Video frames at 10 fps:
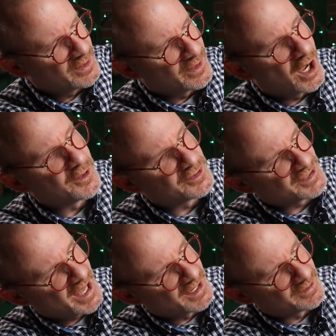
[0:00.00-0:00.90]
the
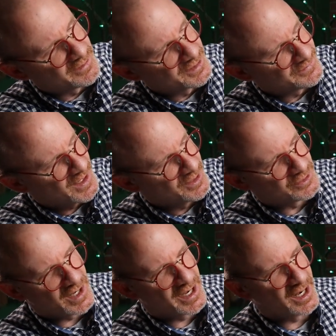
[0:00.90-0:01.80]
underside of these
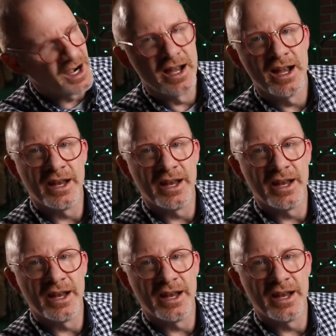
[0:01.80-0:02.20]
feathers right here,